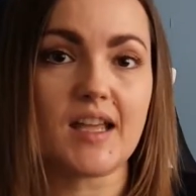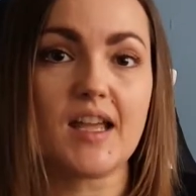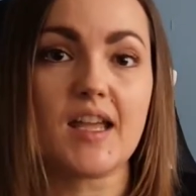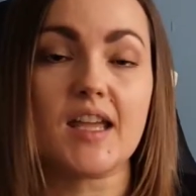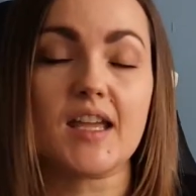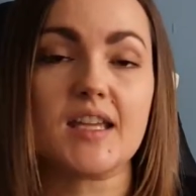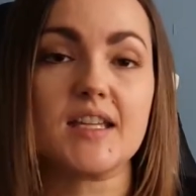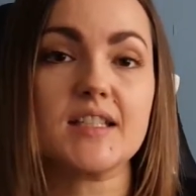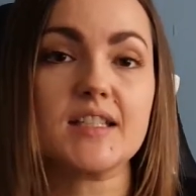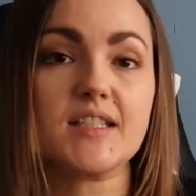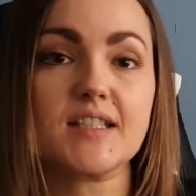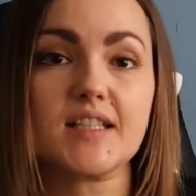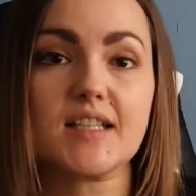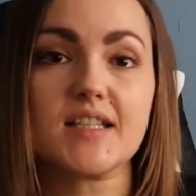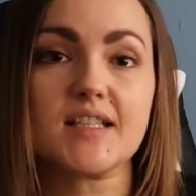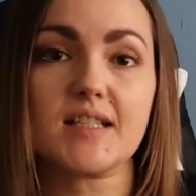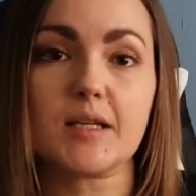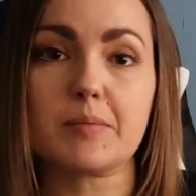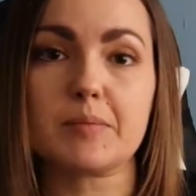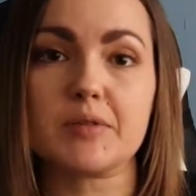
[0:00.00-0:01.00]
In today's
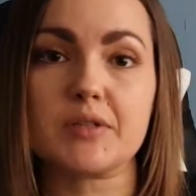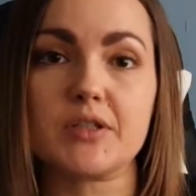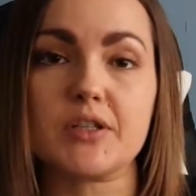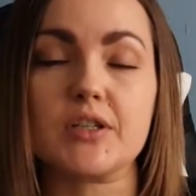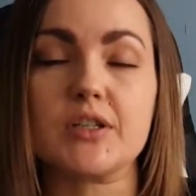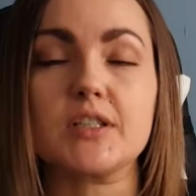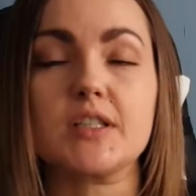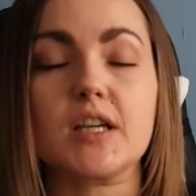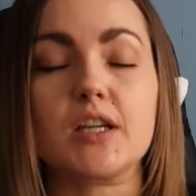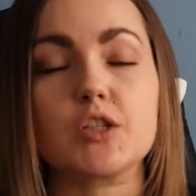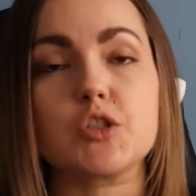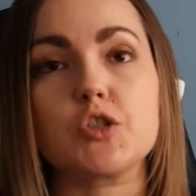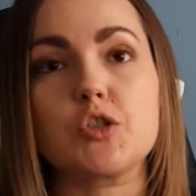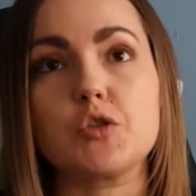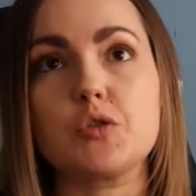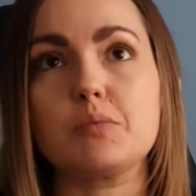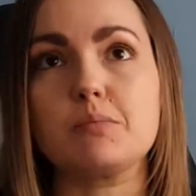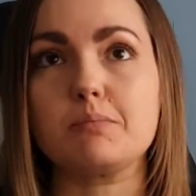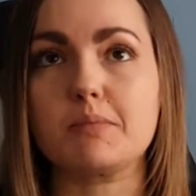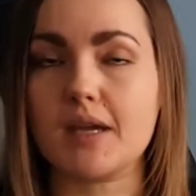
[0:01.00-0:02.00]
episode, as you
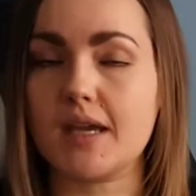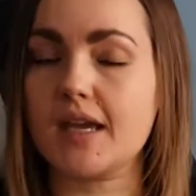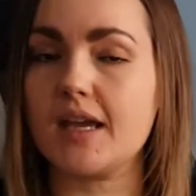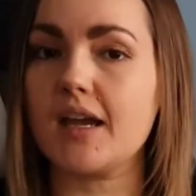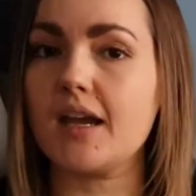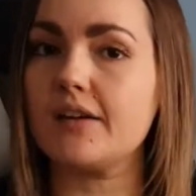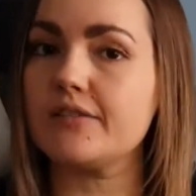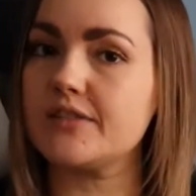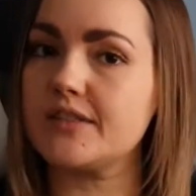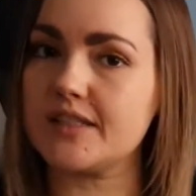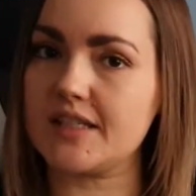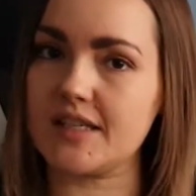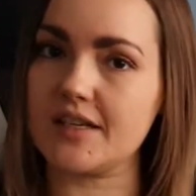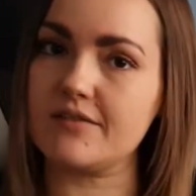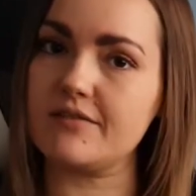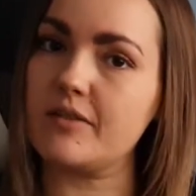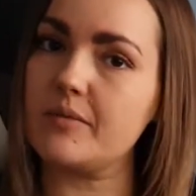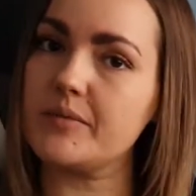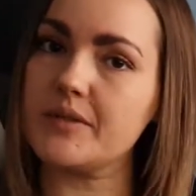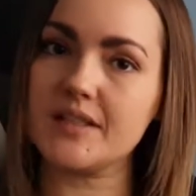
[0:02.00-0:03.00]
may have seen
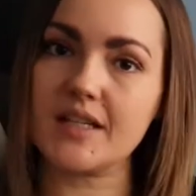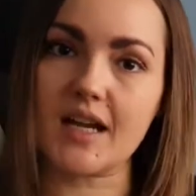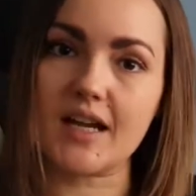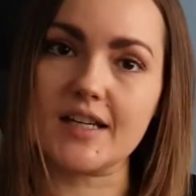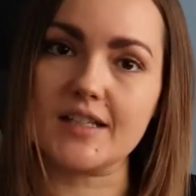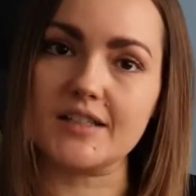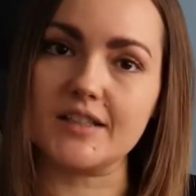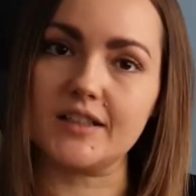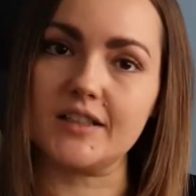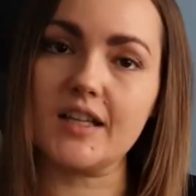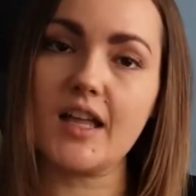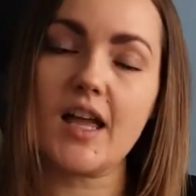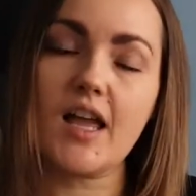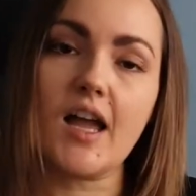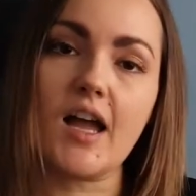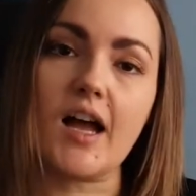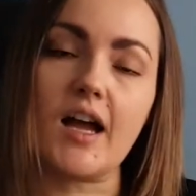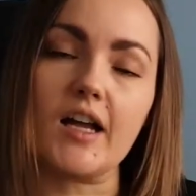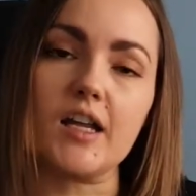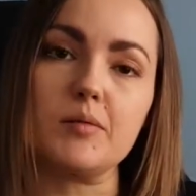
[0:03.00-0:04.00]
from the title,
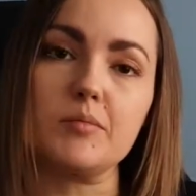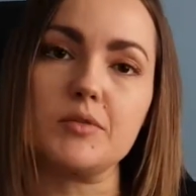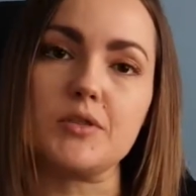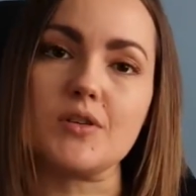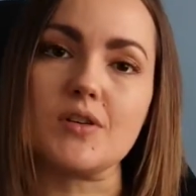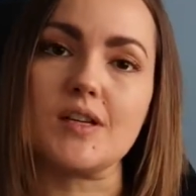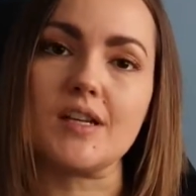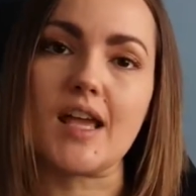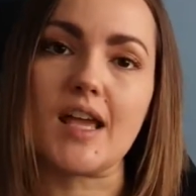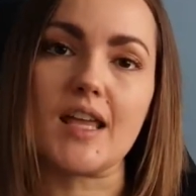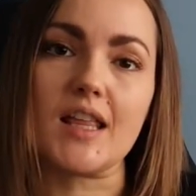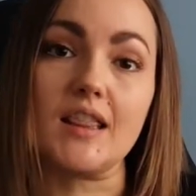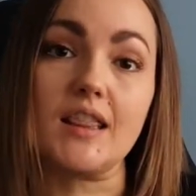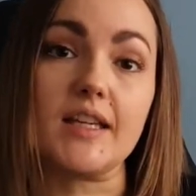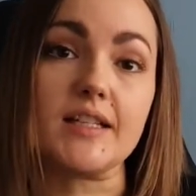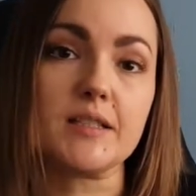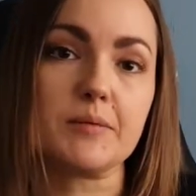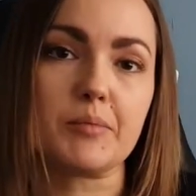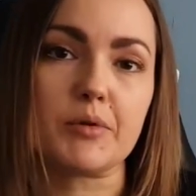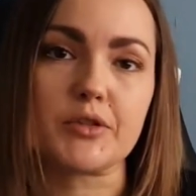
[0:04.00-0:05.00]
I am doing a
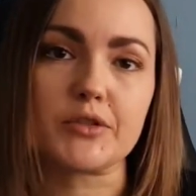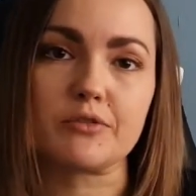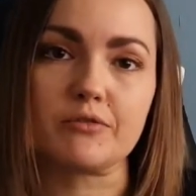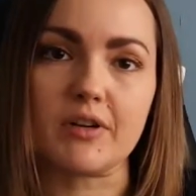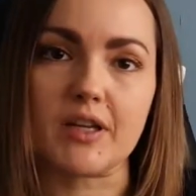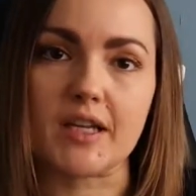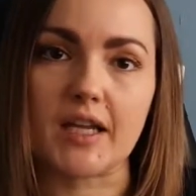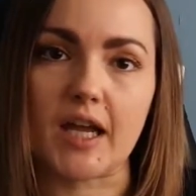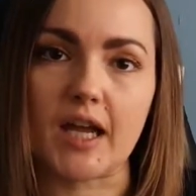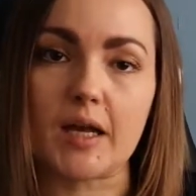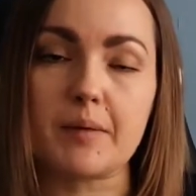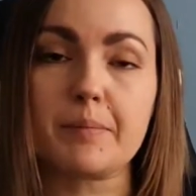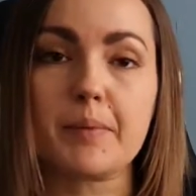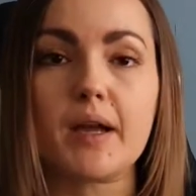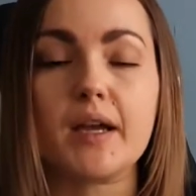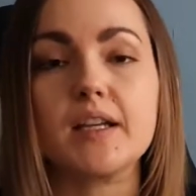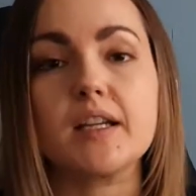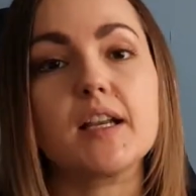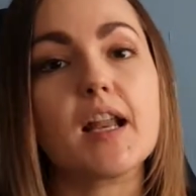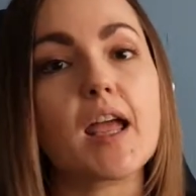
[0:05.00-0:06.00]
Letterboxd recap
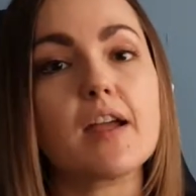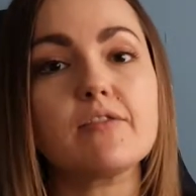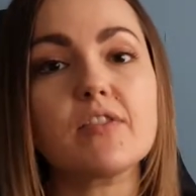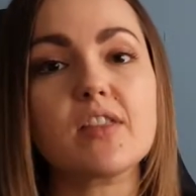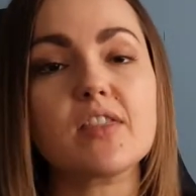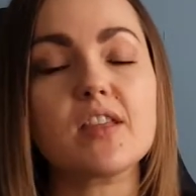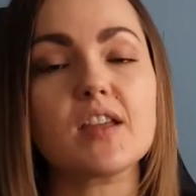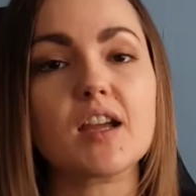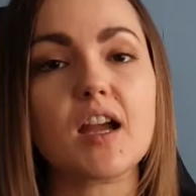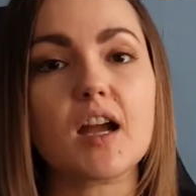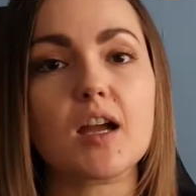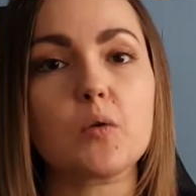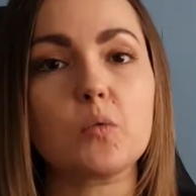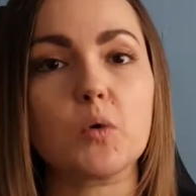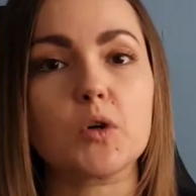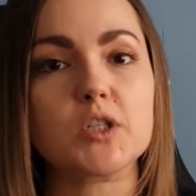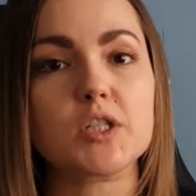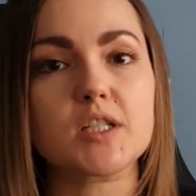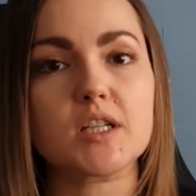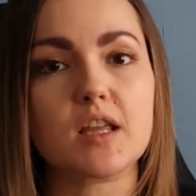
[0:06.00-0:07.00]
and an everything I
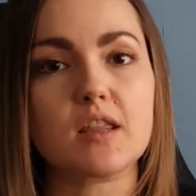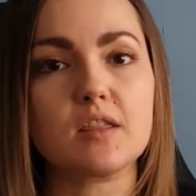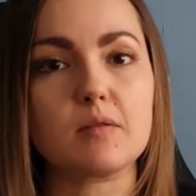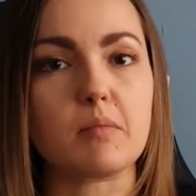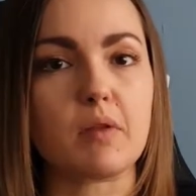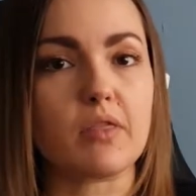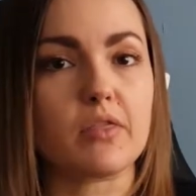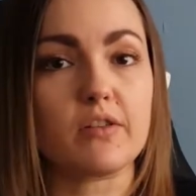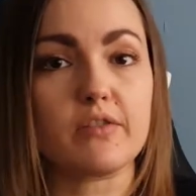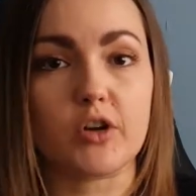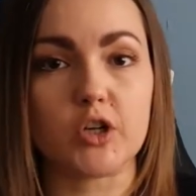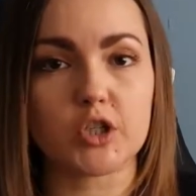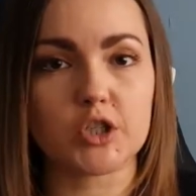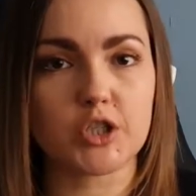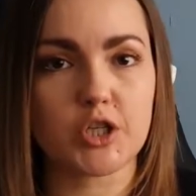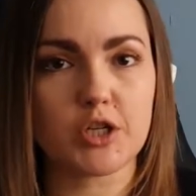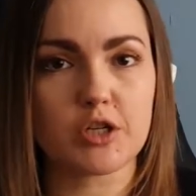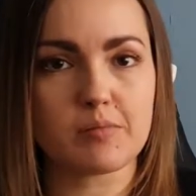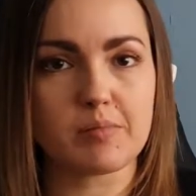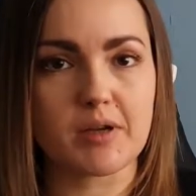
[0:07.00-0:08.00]
watched in the month of
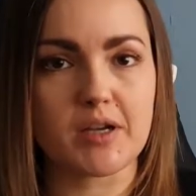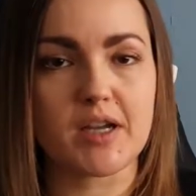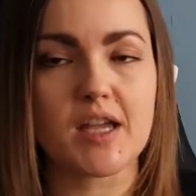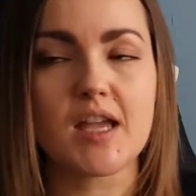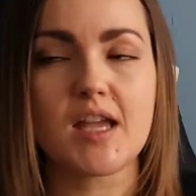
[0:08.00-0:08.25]
October.